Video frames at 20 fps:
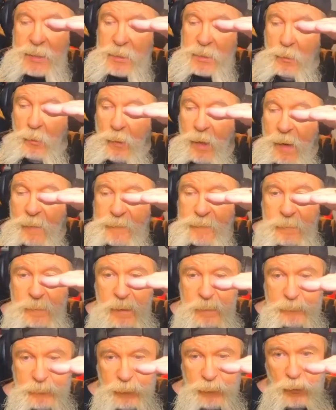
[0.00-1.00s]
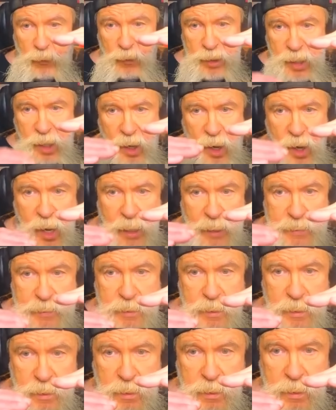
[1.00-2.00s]
going to have to be pretty hot
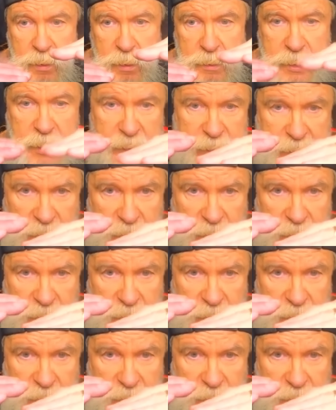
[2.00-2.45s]
to get